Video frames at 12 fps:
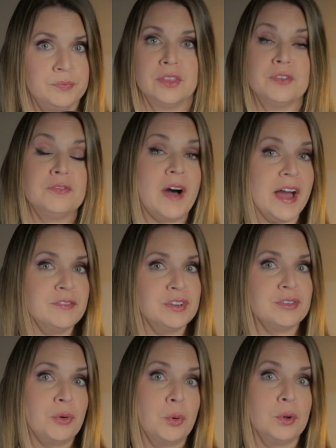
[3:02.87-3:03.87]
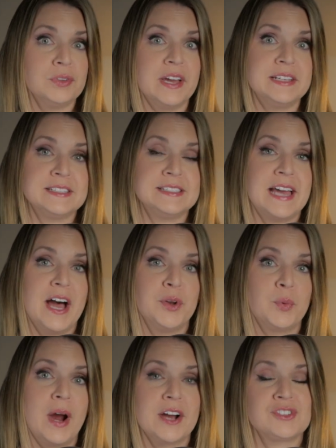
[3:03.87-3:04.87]
The 5-year-old and his
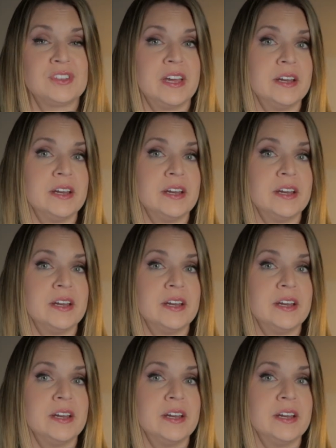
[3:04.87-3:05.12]
dad were actually